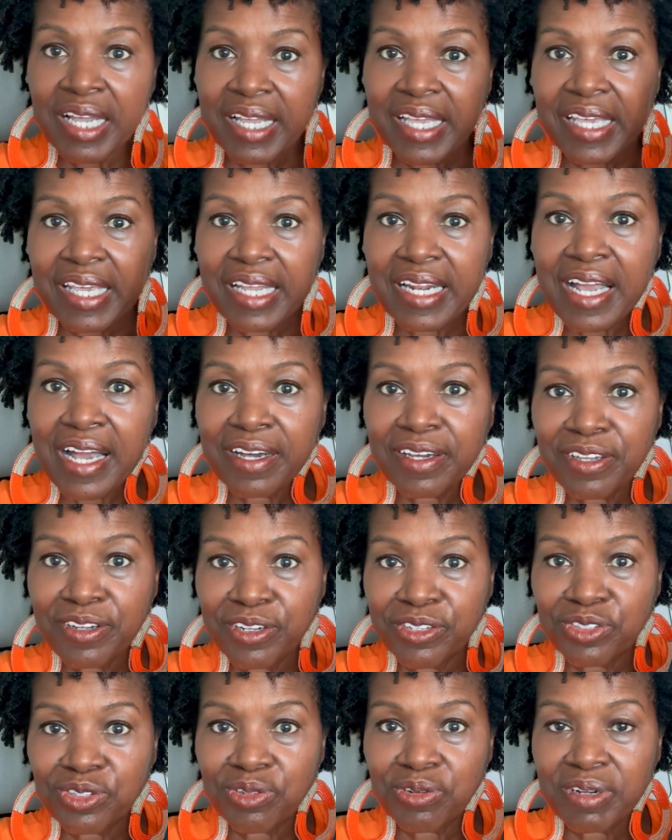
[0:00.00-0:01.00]
Get out
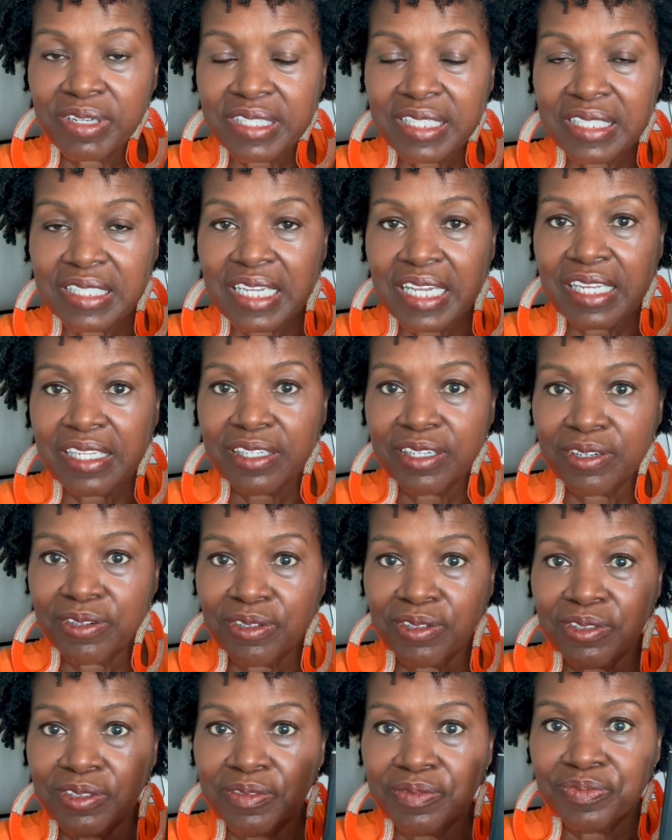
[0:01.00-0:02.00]
your trusty
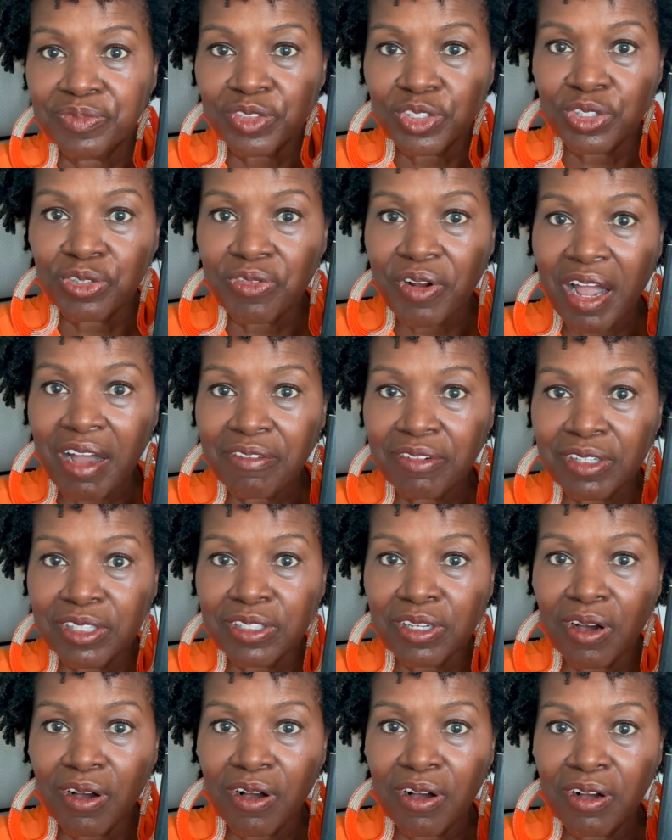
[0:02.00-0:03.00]
little travel
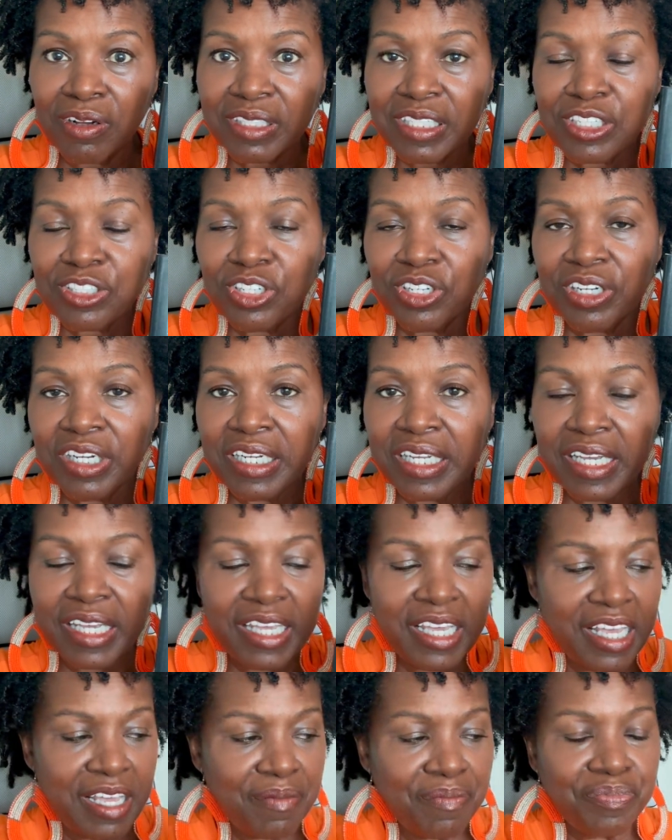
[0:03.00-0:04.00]
log that you're gonna
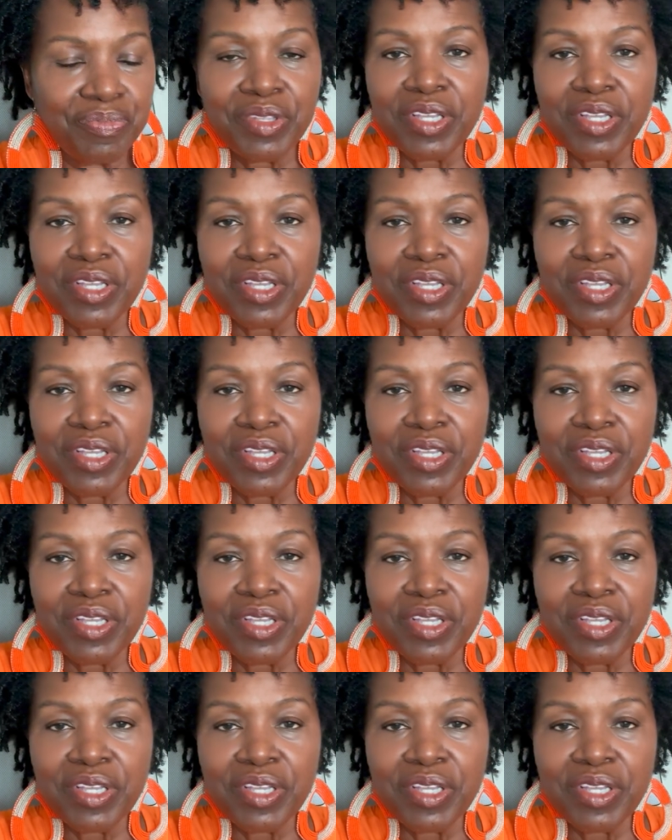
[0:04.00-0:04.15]
keep